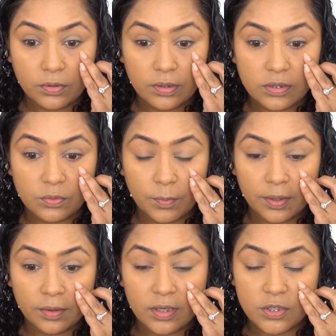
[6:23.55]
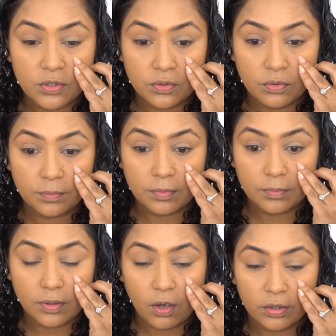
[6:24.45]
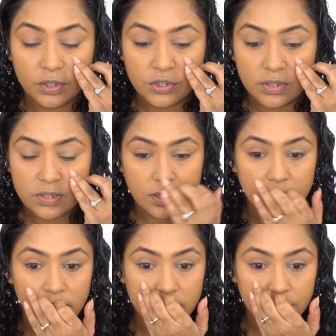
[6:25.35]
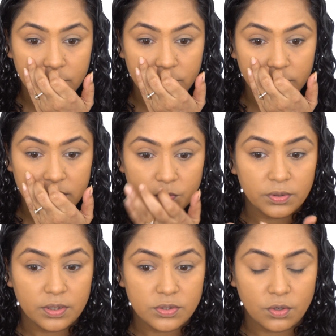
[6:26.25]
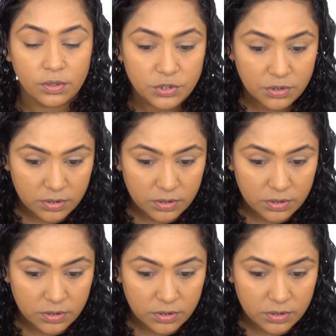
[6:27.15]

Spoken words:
So this one, there is no orange concealer, as opposed to this one, there is orange